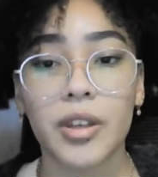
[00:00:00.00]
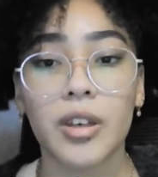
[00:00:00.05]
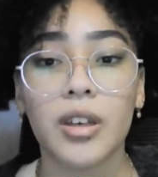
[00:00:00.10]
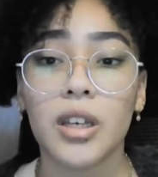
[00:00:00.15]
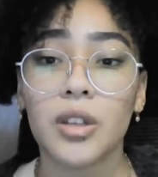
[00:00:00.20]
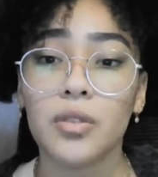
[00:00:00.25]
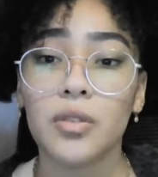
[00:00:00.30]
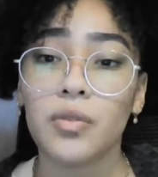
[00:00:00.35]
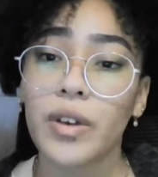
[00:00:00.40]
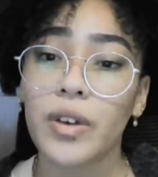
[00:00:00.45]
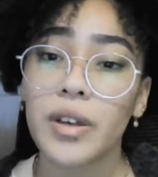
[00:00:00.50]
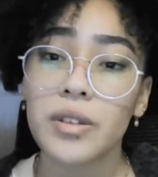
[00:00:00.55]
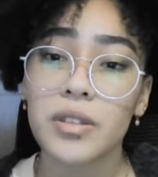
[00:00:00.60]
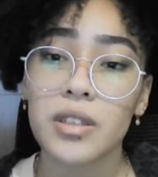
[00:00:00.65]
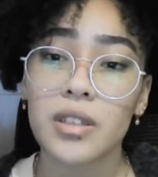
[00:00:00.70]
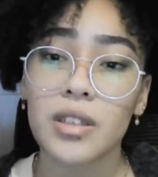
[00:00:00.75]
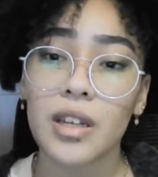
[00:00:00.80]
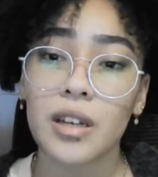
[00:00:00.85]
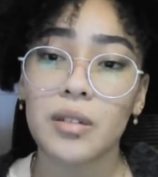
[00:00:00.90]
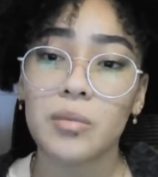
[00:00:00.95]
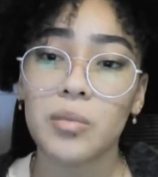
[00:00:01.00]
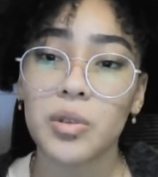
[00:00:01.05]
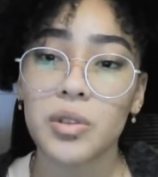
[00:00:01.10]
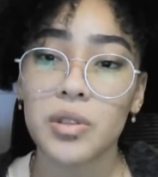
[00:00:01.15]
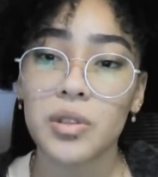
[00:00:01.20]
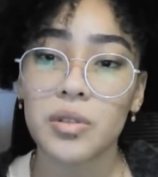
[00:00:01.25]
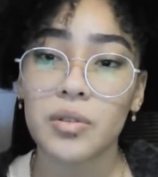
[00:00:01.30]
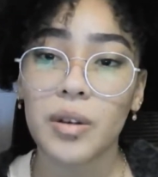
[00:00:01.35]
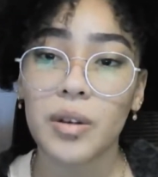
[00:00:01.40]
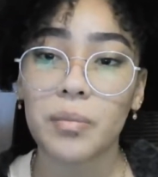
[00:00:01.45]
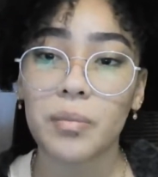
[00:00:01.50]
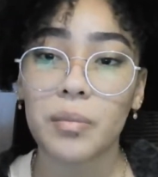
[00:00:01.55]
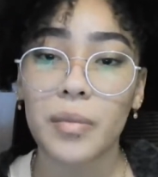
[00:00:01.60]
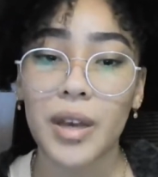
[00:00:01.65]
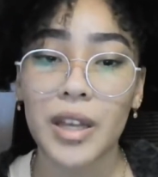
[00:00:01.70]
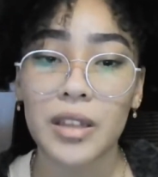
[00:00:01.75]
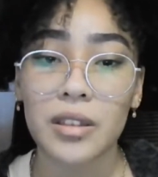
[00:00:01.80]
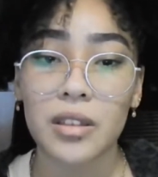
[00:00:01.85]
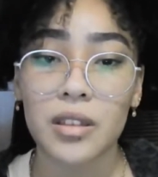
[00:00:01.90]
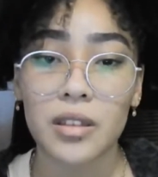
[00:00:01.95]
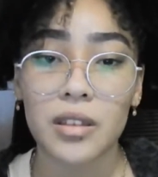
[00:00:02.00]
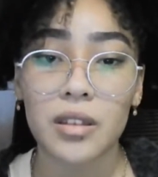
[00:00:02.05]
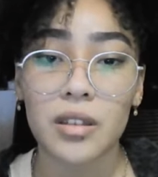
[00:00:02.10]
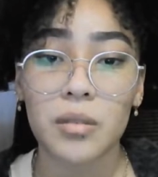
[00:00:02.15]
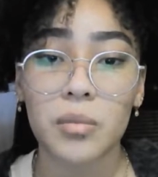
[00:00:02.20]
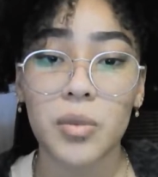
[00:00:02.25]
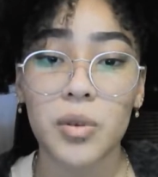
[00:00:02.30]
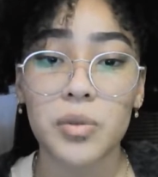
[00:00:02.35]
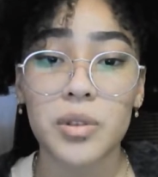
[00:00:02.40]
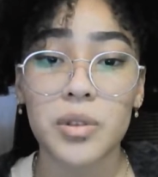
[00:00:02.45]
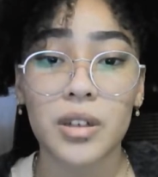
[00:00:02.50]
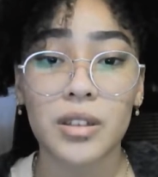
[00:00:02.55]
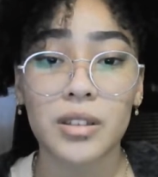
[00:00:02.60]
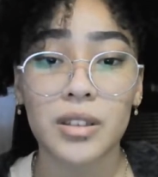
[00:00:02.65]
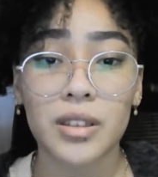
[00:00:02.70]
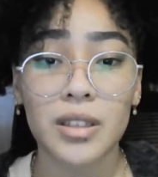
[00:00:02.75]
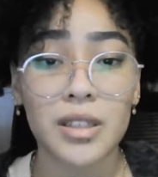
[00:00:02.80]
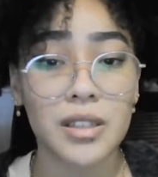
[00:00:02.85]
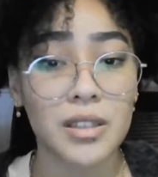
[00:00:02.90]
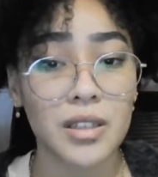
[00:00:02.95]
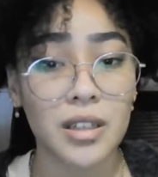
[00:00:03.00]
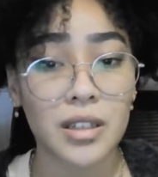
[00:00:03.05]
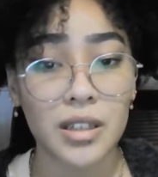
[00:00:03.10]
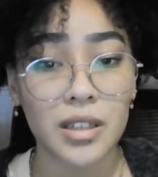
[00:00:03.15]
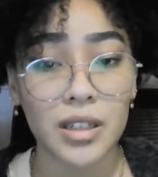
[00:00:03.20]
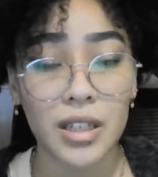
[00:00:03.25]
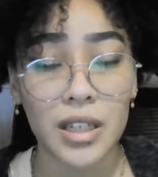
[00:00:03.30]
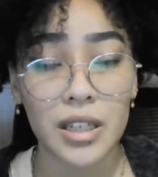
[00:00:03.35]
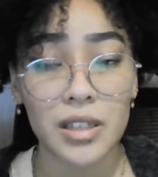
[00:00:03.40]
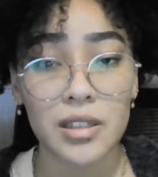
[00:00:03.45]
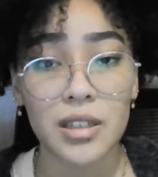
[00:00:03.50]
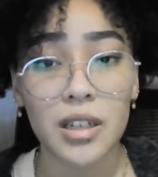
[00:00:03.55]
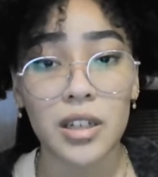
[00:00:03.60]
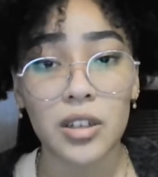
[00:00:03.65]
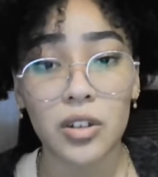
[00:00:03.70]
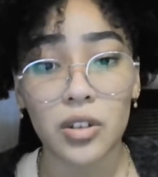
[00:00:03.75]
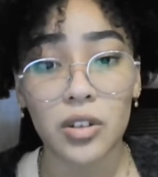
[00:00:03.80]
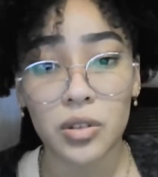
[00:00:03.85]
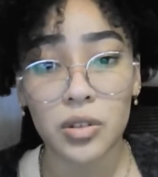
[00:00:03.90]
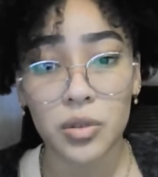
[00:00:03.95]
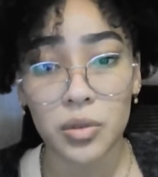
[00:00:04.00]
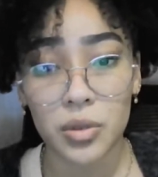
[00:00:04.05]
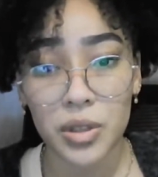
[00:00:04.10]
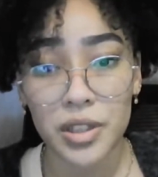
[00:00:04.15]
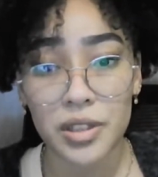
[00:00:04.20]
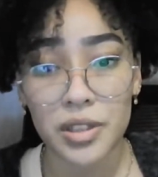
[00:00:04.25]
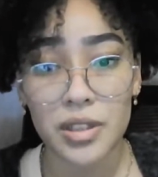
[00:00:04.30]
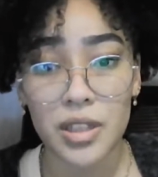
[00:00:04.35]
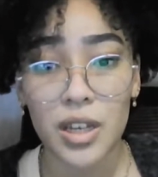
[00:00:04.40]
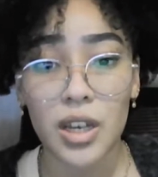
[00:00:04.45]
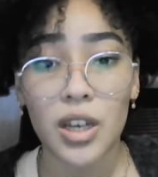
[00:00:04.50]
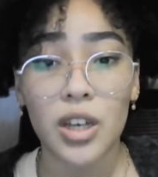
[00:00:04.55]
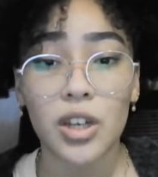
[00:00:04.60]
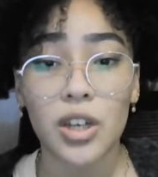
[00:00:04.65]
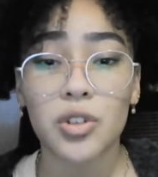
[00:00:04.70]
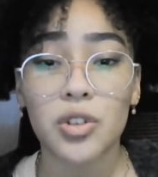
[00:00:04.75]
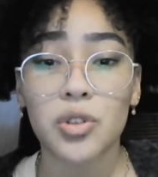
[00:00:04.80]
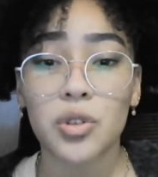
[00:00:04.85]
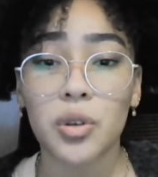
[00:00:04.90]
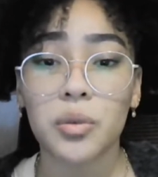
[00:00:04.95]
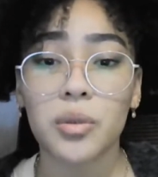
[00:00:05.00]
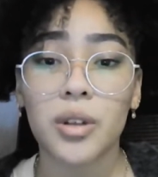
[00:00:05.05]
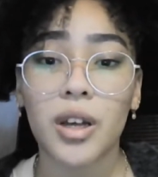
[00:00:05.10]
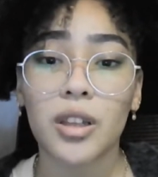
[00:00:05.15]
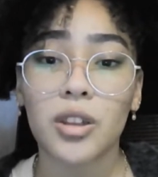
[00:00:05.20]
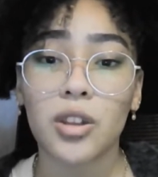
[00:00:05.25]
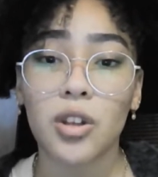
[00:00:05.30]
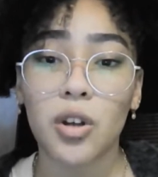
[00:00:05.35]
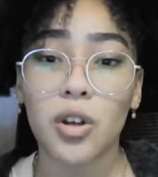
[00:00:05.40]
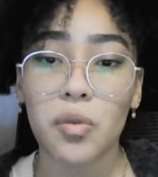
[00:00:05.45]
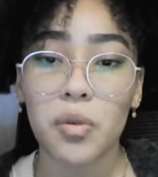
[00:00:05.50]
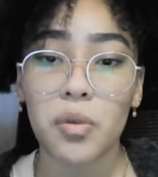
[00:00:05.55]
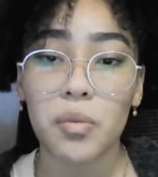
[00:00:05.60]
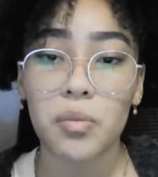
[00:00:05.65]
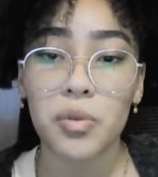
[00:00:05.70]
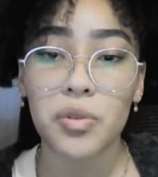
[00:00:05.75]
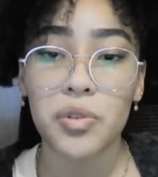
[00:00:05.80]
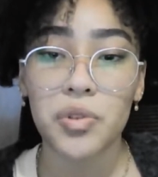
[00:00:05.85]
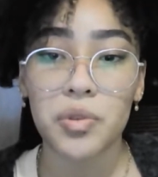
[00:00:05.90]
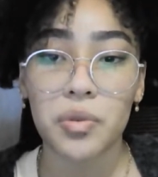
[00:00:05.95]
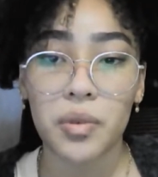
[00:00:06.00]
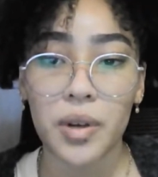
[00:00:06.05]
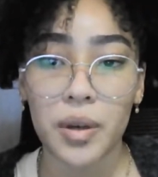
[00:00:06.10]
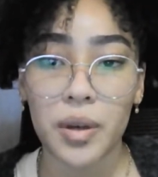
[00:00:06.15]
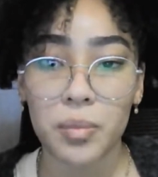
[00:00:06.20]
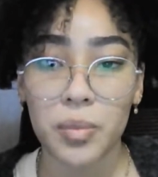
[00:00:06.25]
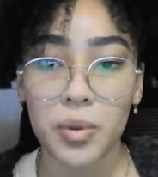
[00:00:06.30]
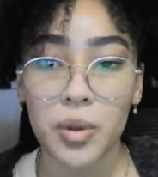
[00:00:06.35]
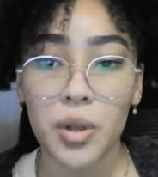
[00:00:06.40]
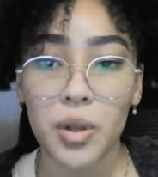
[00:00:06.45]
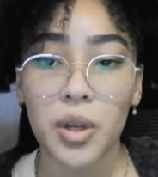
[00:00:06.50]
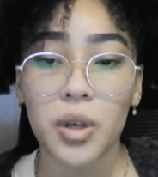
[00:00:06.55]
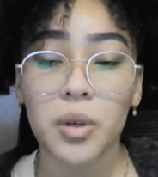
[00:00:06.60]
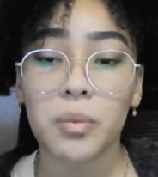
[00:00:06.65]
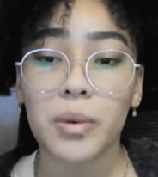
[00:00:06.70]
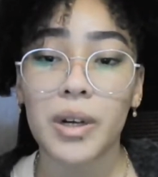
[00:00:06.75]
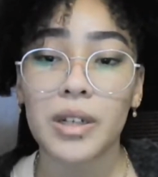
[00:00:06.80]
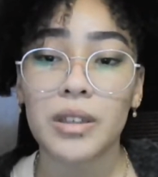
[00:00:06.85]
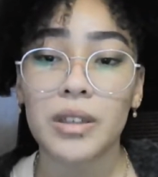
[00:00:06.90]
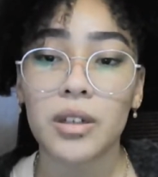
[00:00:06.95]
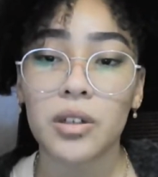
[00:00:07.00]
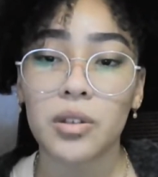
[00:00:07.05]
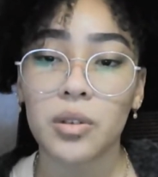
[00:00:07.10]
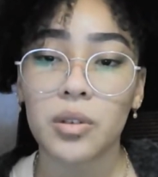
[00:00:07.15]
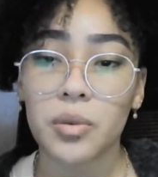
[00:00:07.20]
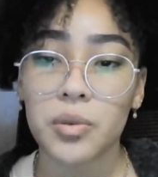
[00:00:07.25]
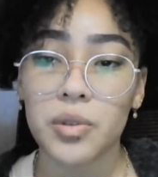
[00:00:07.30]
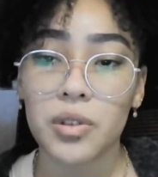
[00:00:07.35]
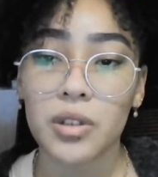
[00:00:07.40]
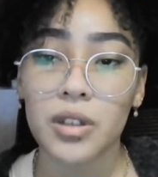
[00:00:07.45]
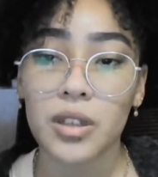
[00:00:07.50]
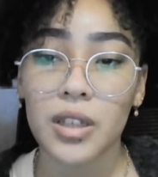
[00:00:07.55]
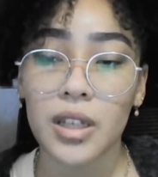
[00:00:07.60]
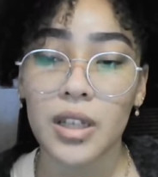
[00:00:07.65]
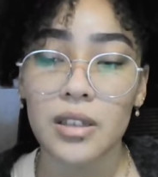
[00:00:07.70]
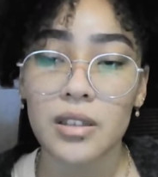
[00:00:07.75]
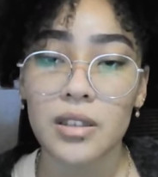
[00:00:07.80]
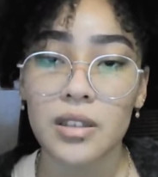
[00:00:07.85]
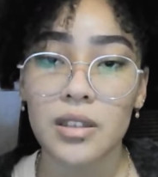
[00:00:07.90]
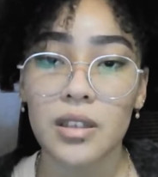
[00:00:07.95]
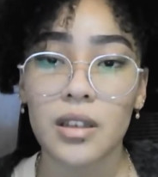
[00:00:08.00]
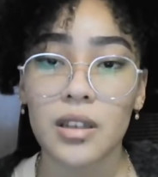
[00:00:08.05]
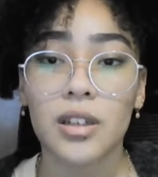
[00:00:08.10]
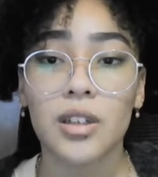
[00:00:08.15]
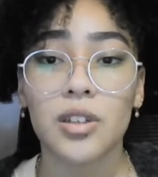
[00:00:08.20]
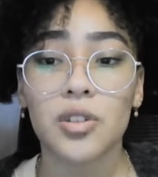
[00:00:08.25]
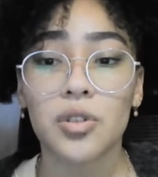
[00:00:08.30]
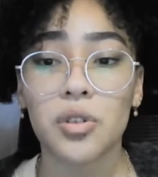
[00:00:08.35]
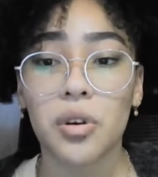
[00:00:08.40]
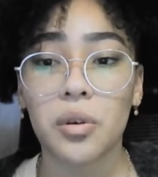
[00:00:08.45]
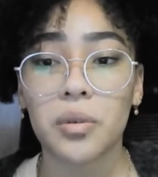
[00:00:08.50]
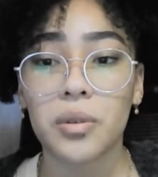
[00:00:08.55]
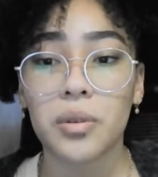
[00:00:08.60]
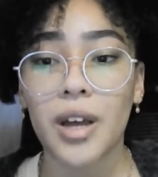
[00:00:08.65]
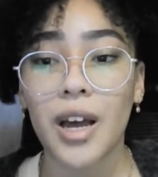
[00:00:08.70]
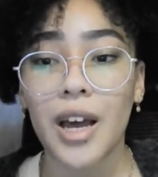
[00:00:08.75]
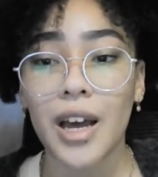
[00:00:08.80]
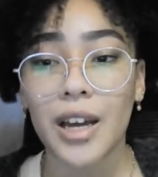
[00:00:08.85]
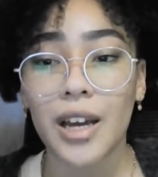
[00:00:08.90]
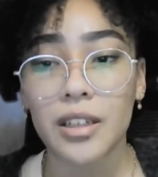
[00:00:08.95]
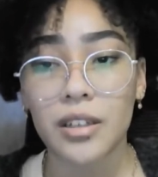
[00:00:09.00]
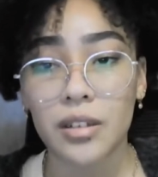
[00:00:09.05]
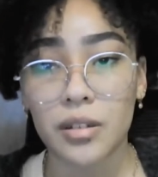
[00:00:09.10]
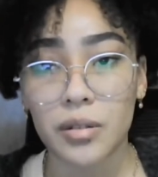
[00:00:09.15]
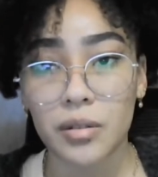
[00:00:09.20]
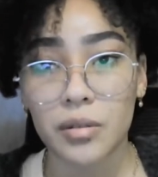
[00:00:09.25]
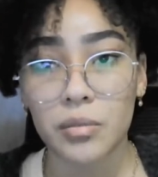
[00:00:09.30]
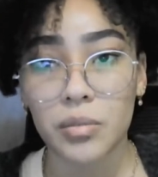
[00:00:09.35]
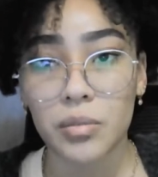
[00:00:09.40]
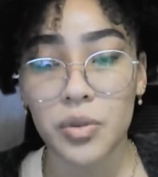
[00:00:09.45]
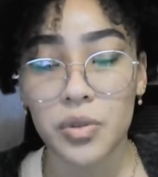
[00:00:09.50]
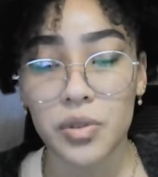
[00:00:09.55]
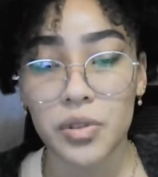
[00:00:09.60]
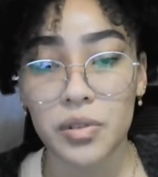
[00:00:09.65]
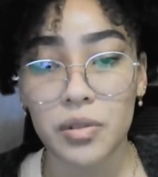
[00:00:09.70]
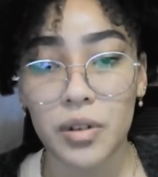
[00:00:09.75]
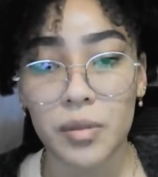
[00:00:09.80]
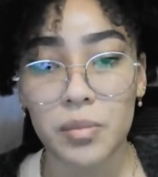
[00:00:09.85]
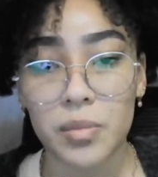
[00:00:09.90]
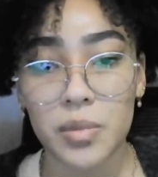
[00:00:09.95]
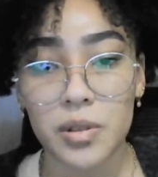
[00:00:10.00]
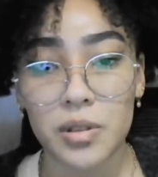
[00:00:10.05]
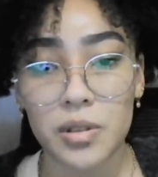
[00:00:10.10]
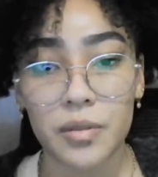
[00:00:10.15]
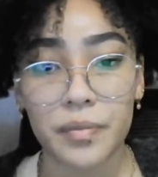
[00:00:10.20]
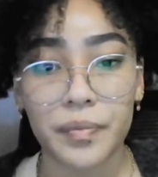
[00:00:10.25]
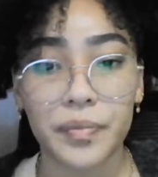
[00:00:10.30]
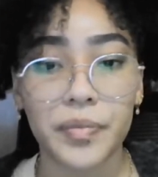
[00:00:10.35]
In Felsenstein bootstrap method, the most distant clades in our trees showed a lower bootstrap, while the closer clades showed higher bootstraps.